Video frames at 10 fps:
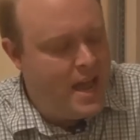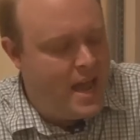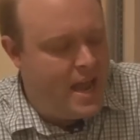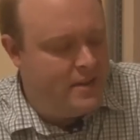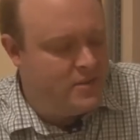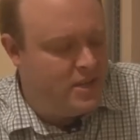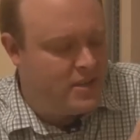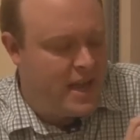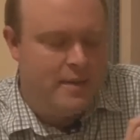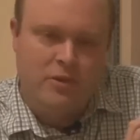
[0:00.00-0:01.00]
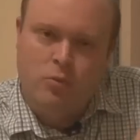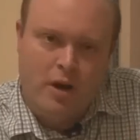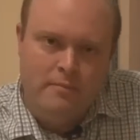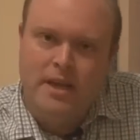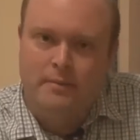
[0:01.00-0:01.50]
and it came with
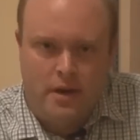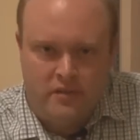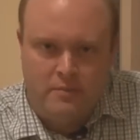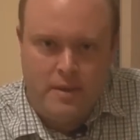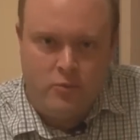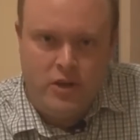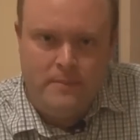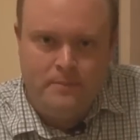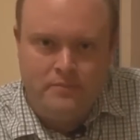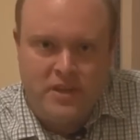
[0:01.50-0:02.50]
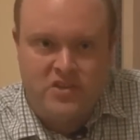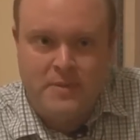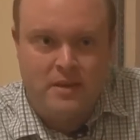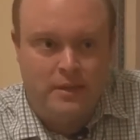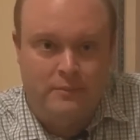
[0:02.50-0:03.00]
one megabyte of memory,
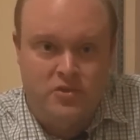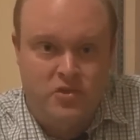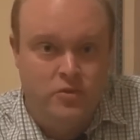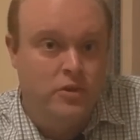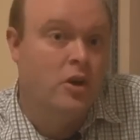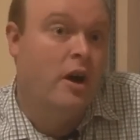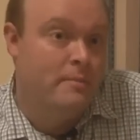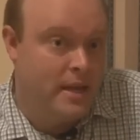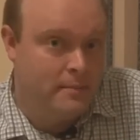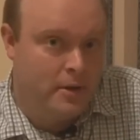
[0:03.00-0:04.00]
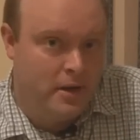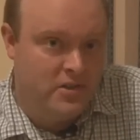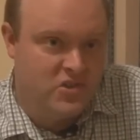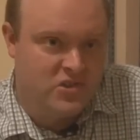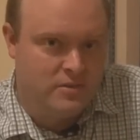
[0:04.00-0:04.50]
expandable up to nine
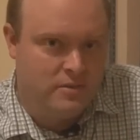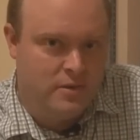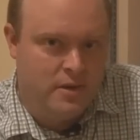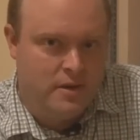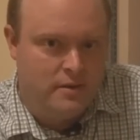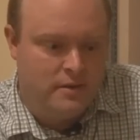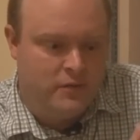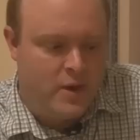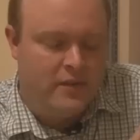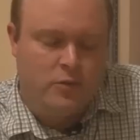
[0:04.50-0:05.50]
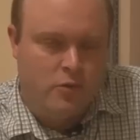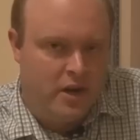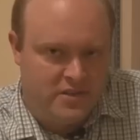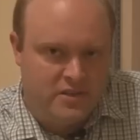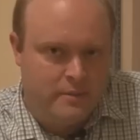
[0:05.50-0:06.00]
megabytes if you had the
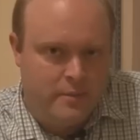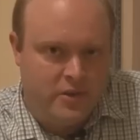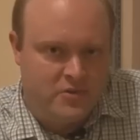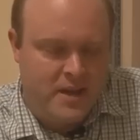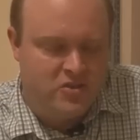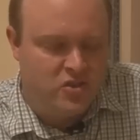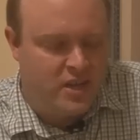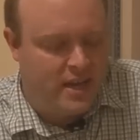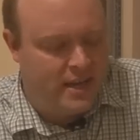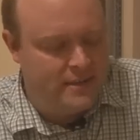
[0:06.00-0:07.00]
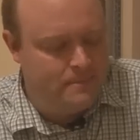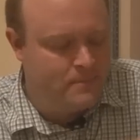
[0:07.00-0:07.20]
right uh, memory expansion card.